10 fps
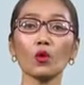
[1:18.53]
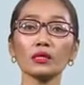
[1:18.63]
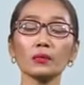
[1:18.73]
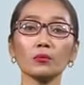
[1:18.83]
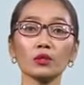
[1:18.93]

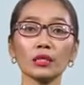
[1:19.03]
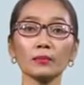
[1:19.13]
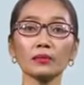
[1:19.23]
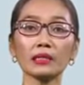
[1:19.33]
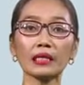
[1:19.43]
was a
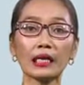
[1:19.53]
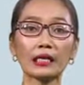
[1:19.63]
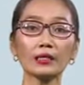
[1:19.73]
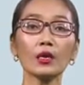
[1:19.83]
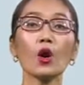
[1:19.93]
Muslim
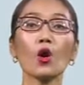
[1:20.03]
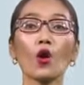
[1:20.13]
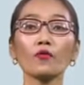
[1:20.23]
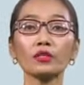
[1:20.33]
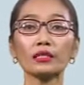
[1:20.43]
state
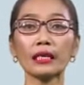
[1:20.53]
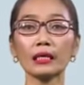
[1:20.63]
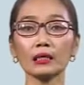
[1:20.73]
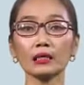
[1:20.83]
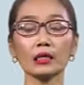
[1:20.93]
of the
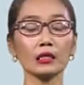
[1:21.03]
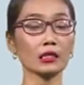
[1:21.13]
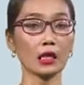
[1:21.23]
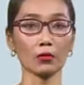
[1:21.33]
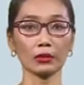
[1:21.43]
Deccan in
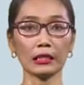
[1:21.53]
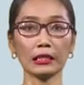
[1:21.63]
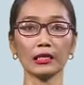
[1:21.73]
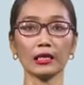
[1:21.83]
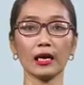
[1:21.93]
South
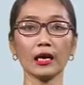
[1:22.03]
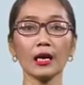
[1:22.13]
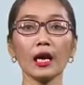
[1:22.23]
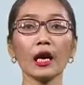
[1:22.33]
India